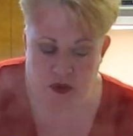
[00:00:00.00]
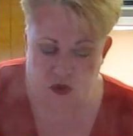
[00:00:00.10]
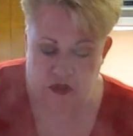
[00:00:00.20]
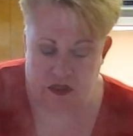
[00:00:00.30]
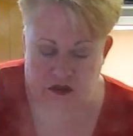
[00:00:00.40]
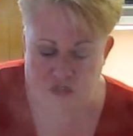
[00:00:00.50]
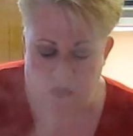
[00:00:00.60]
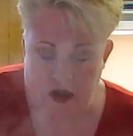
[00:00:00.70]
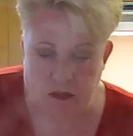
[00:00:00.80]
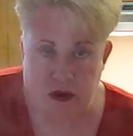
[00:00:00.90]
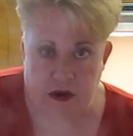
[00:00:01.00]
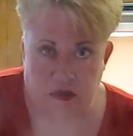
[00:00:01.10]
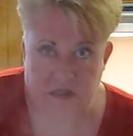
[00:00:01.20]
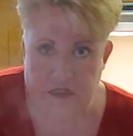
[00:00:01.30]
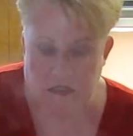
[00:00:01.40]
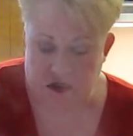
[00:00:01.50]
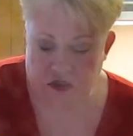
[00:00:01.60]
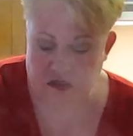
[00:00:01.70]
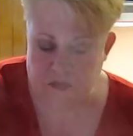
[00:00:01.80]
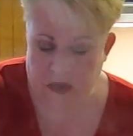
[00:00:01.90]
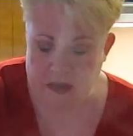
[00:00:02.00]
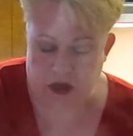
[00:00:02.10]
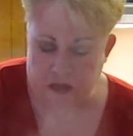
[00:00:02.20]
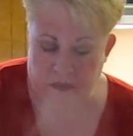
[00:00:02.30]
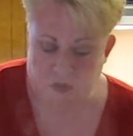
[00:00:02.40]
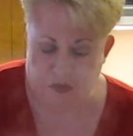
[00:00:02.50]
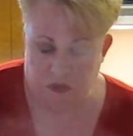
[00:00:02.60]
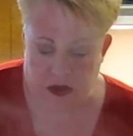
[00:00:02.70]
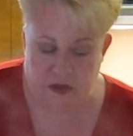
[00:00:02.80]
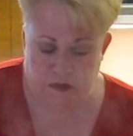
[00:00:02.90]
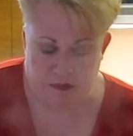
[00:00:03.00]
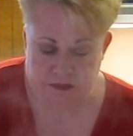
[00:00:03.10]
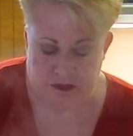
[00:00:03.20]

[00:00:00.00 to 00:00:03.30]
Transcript: put these cranberries into my compost pile.